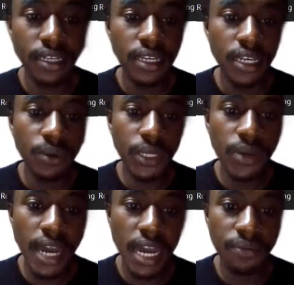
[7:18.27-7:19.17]
We do
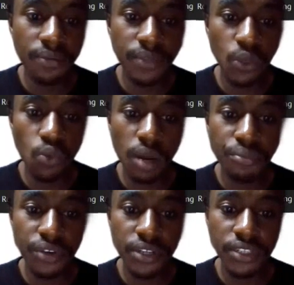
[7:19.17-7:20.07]
have the WordPress
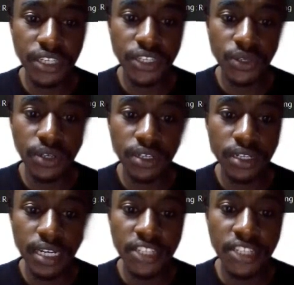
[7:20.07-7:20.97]
Secure
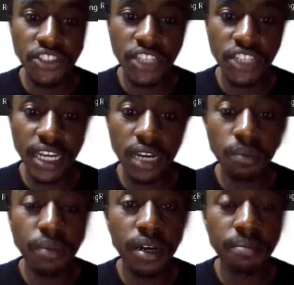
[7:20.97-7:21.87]
checkout
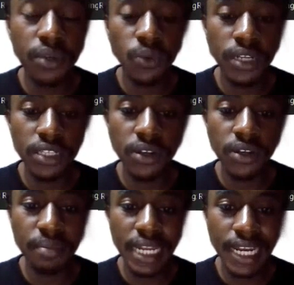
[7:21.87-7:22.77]
bump, which is going to be
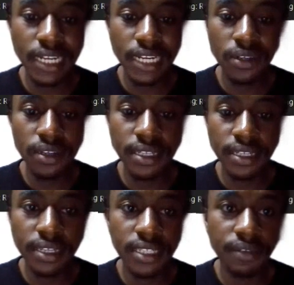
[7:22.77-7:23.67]

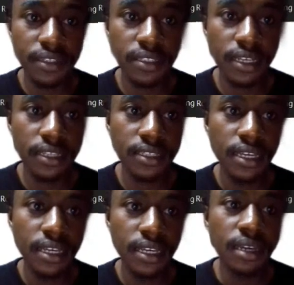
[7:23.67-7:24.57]
$9.97.
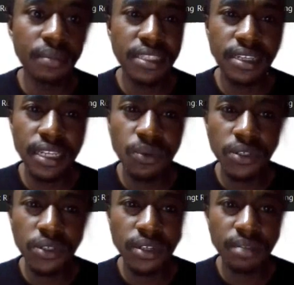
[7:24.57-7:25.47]
And basically what you're going
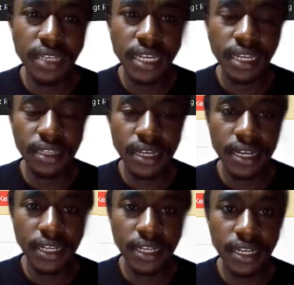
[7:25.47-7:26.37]
to be getting that
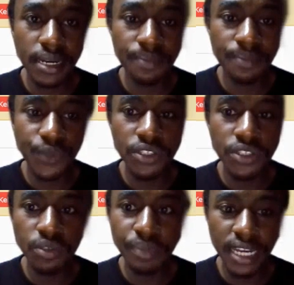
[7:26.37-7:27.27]
once you
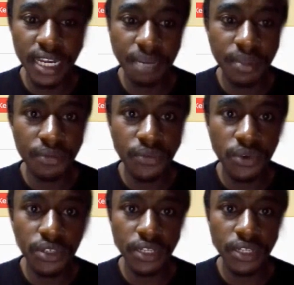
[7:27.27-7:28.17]
pick up the front
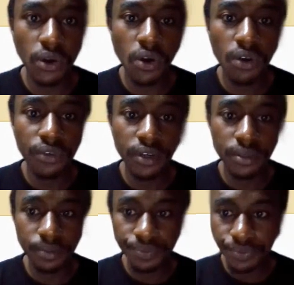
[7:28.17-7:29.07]
end offer
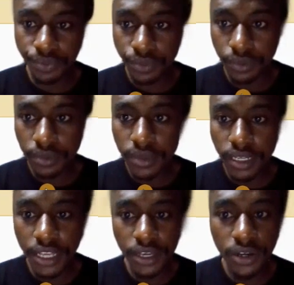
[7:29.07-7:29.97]
and you
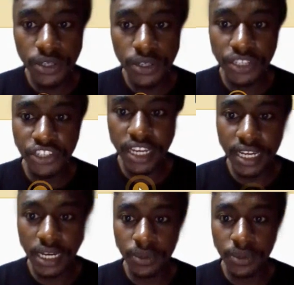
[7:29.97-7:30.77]
go to the checkout,